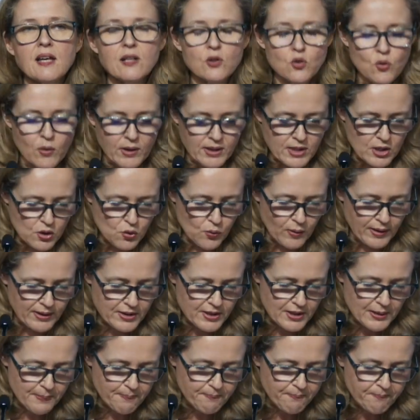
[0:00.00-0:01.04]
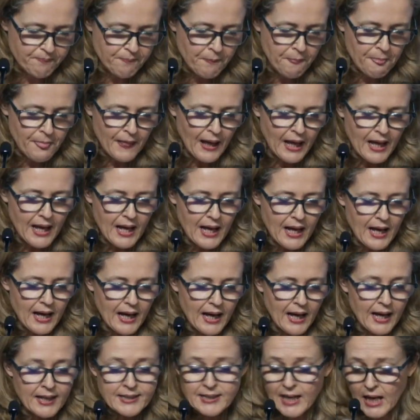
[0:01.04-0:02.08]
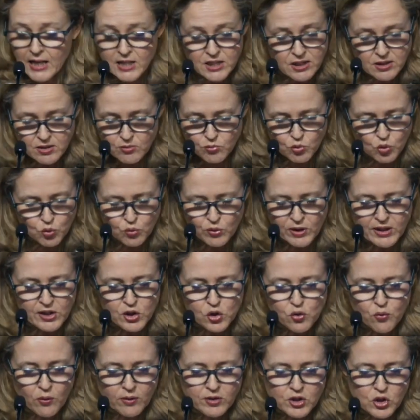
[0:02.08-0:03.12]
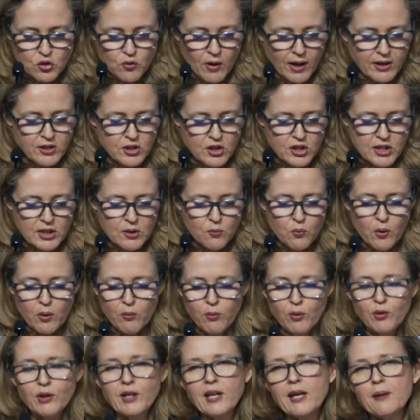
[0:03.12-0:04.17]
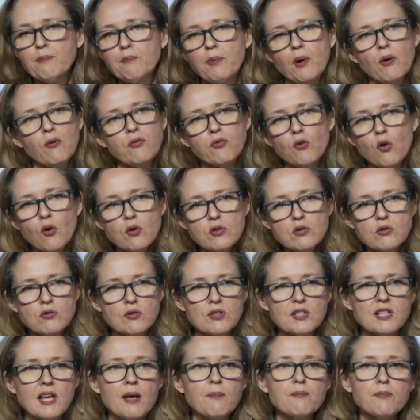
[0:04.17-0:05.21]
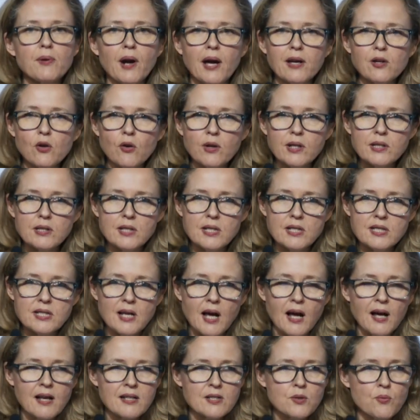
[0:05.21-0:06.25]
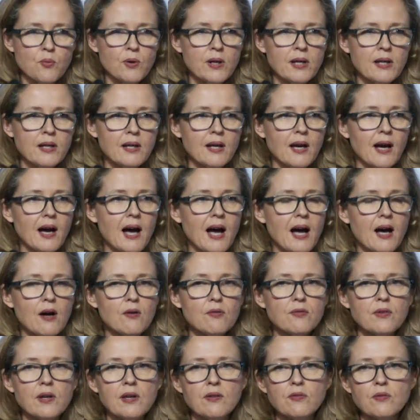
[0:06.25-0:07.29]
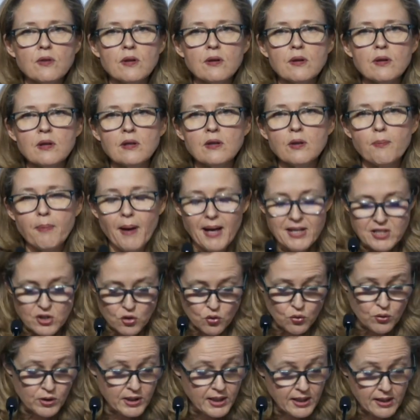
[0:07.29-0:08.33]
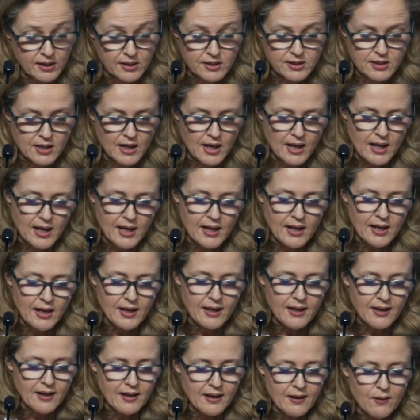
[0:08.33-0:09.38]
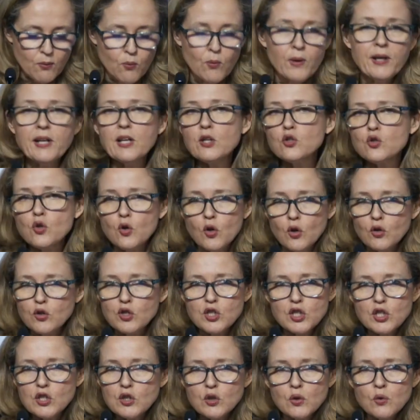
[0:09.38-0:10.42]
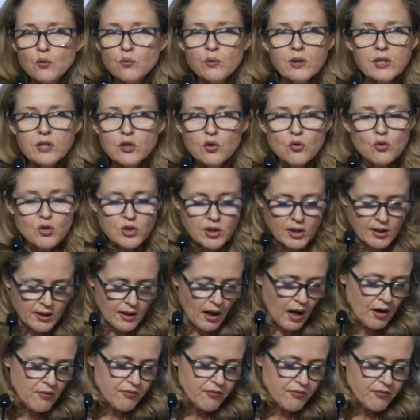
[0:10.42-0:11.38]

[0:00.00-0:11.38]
and 2020. And as to the issuance strategy, we will keep, of course, the same priorities as we have in the past 2 years. We need to continue reducing our